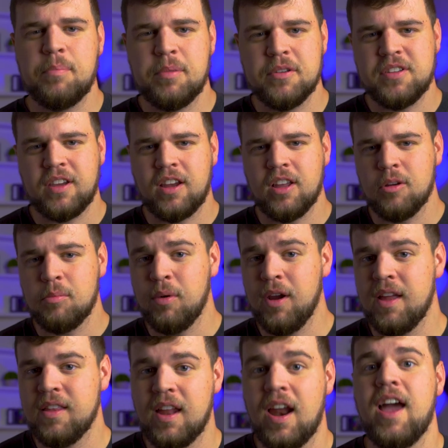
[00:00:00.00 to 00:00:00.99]
particular
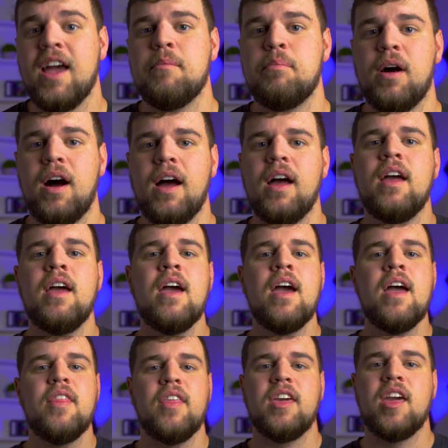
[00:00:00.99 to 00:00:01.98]
brand that I had bought.
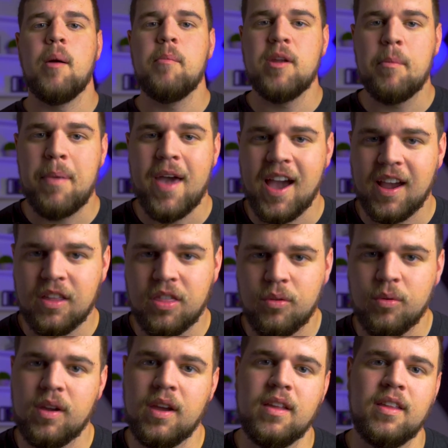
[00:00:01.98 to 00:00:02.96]
They come in a pack of
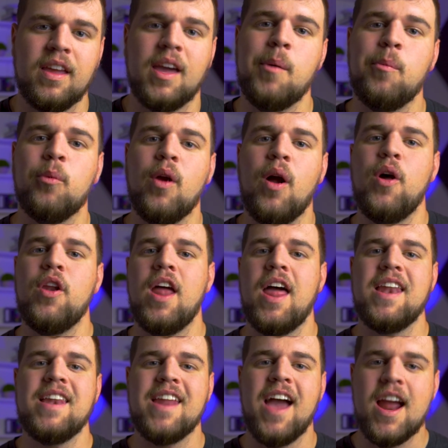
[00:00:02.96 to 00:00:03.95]
3, and they come around
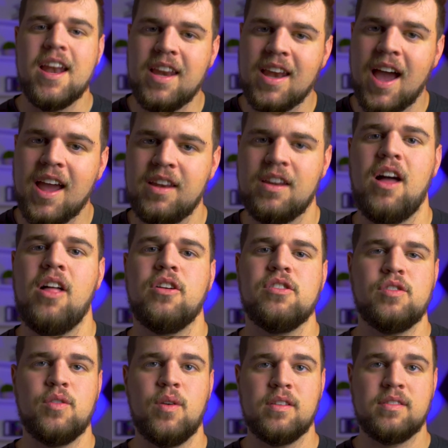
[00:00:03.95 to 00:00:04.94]
$99
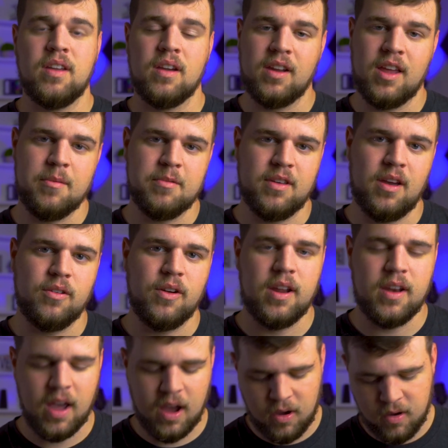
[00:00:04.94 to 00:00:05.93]
USD on Amazon right
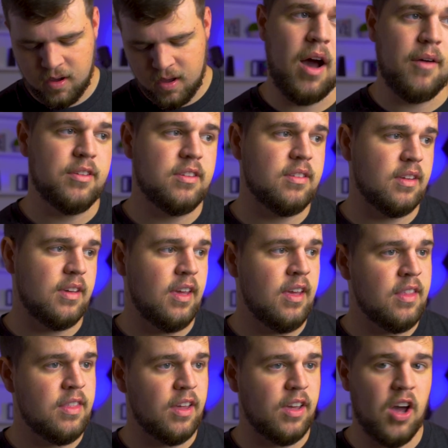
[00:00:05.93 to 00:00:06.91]
now. Obviously,
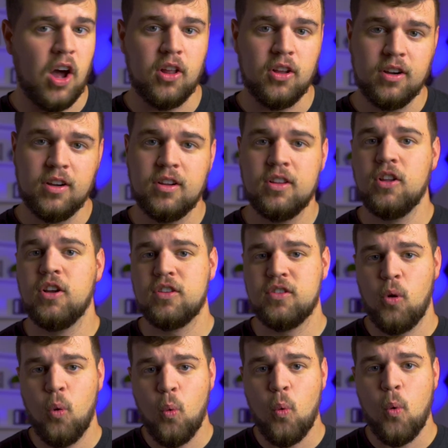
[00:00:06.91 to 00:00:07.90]
the color looks
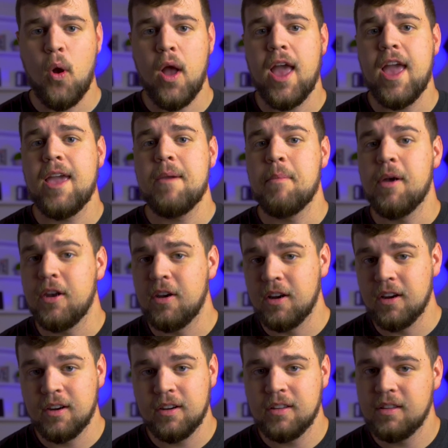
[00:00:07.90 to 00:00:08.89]
way
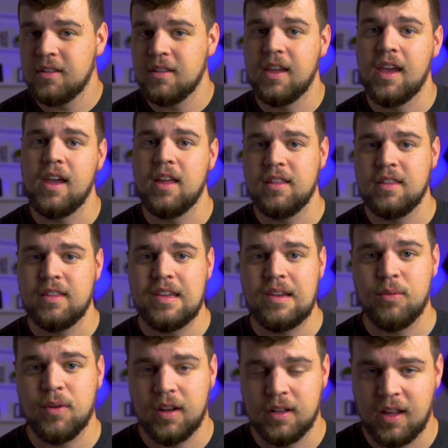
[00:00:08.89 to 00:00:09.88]
better than the
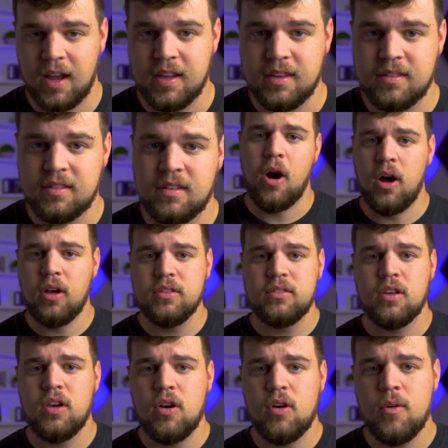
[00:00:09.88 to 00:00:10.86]
ring lights.
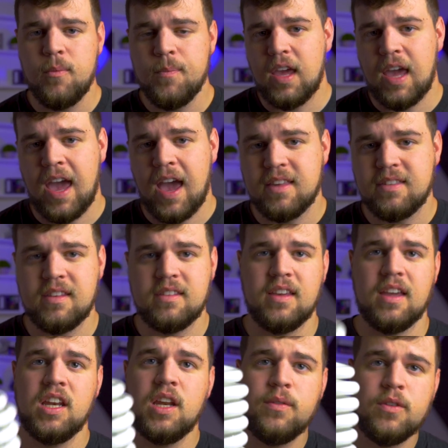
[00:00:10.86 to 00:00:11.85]
Also, it has these
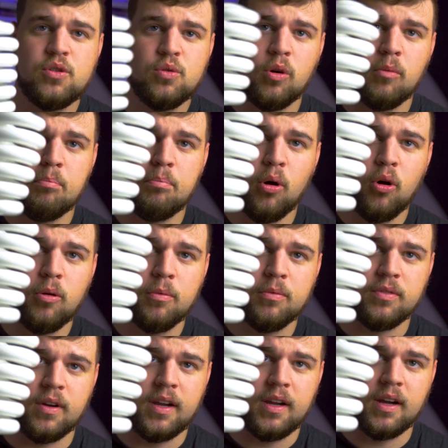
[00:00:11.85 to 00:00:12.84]
individual bulbs
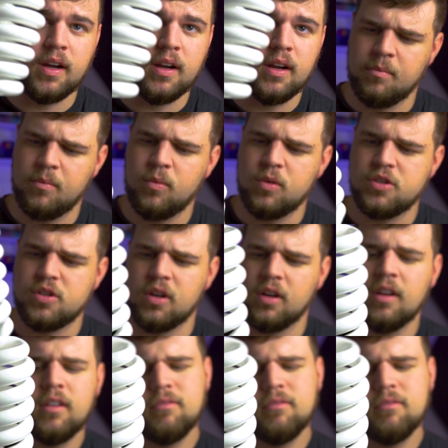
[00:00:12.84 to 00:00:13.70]
right here, which are